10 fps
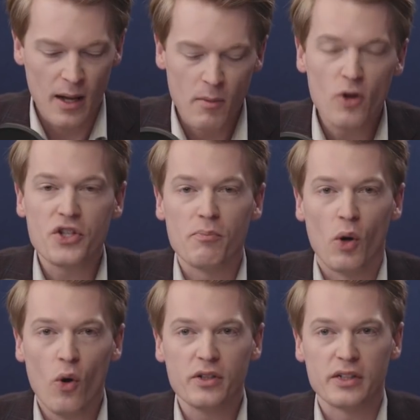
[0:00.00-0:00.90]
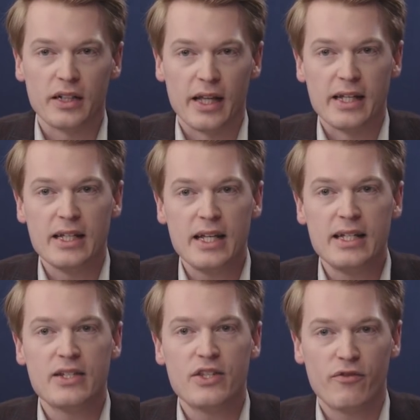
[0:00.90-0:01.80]
Most importantly
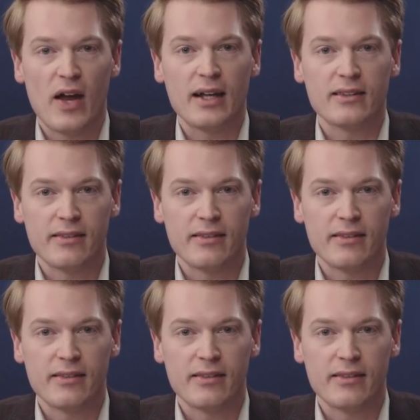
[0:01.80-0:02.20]
is the fact